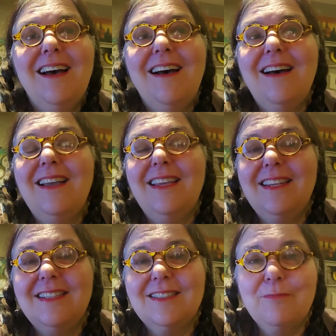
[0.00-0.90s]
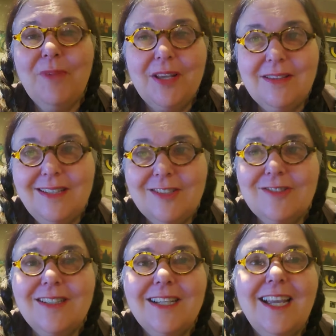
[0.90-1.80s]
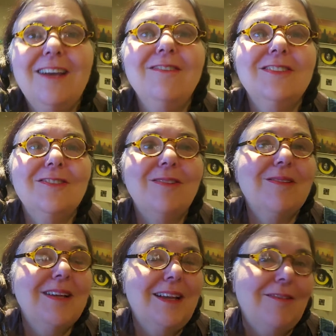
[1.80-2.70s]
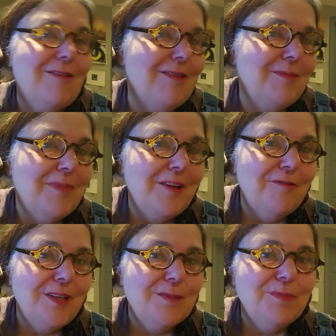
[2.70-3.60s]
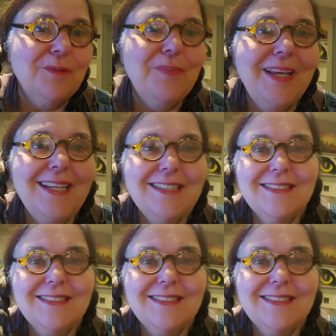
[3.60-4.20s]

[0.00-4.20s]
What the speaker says: It is in my Linktree account or in my Facebook page,